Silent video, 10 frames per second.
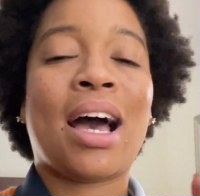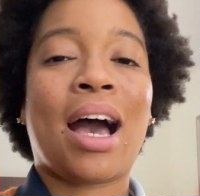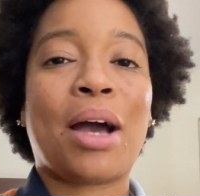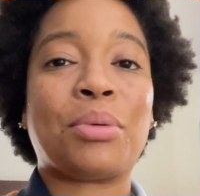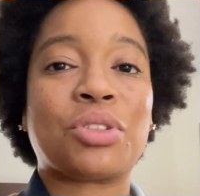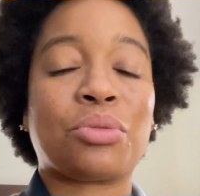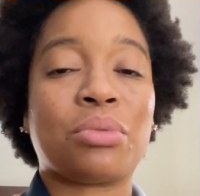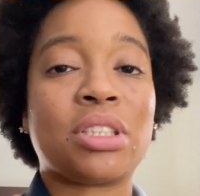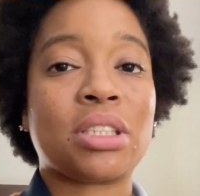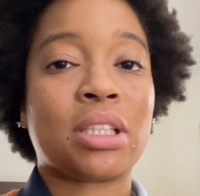I was
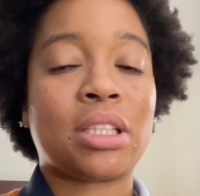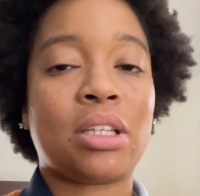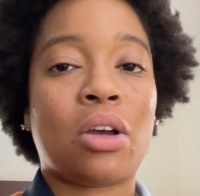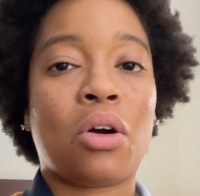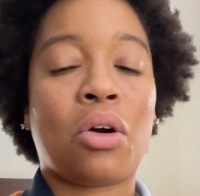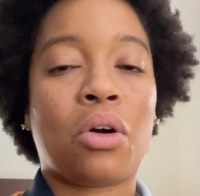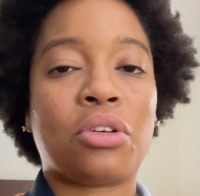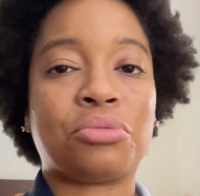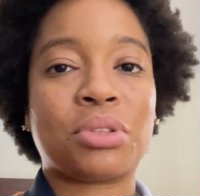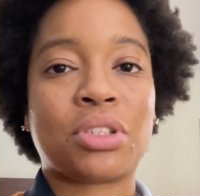originally
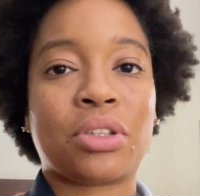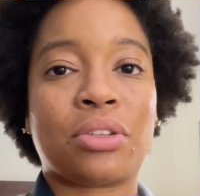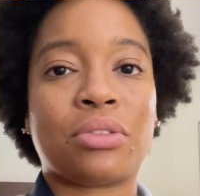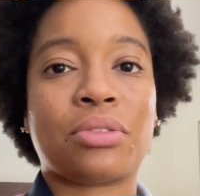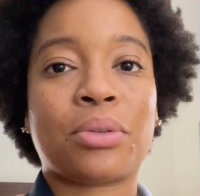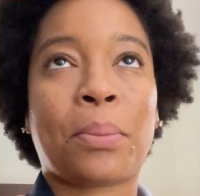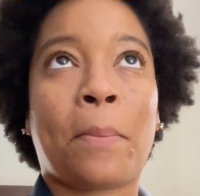on reserve